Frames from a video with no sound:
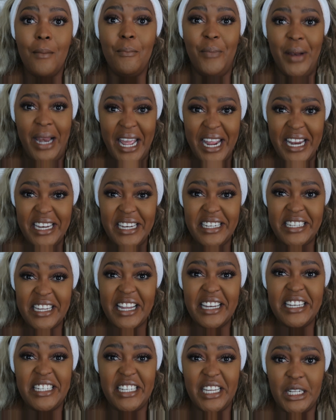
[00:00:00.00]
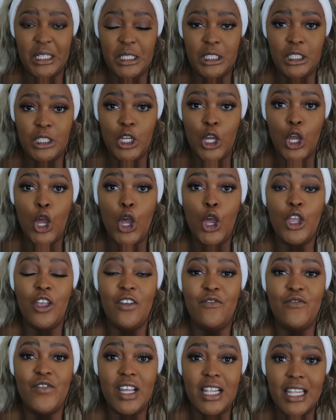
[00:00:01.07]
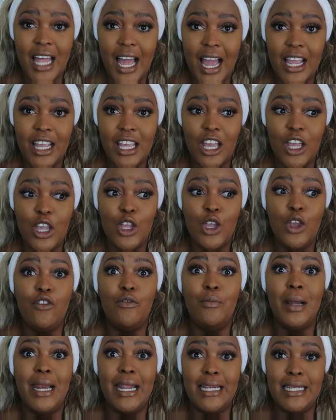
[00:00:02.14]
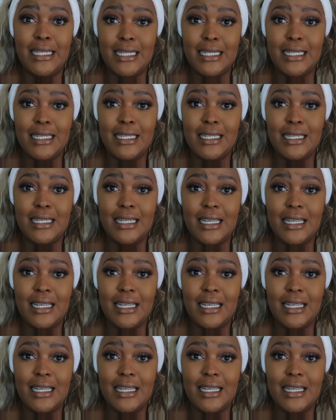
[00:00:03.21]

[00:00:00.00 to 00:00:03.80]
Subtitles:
blend until you feel like you've blended.